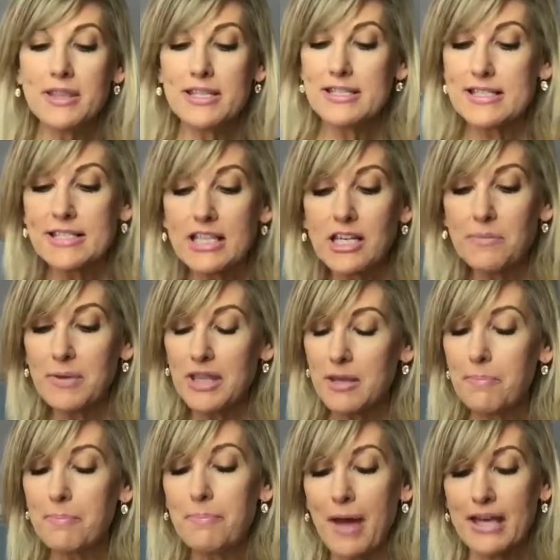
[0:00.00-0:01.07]
this is going to be the
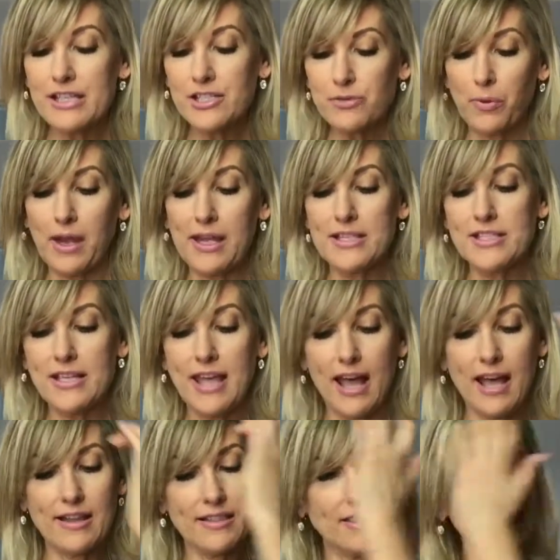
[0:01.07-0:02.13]
best way to get